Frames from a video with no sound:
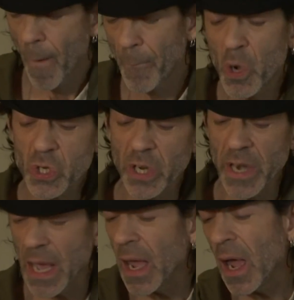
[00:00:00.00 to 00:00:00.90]
Push it
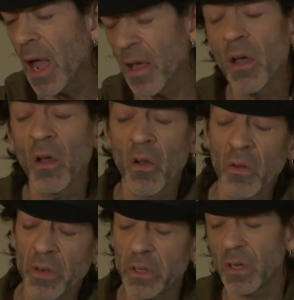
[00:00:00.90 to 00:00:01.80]

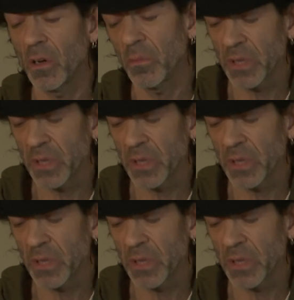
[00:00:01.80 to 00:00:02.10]
down, it comes